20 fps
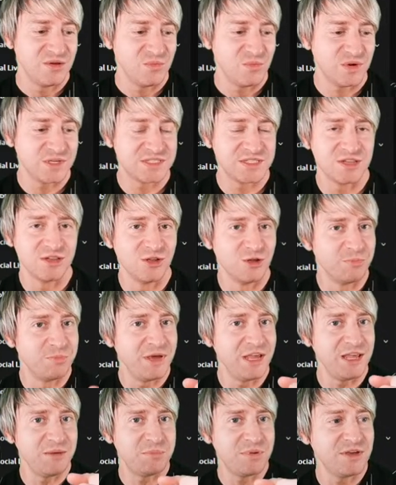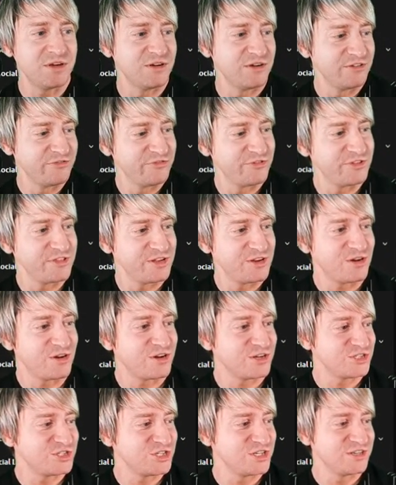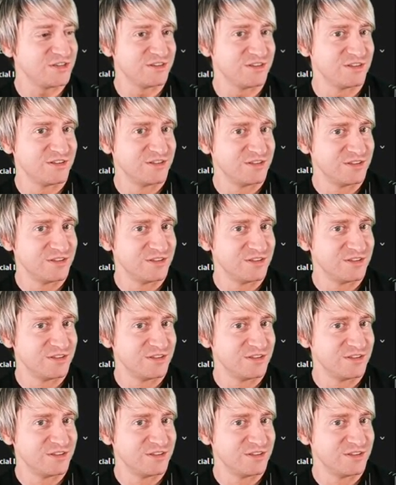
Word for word: What's the little pink pill for the nausea?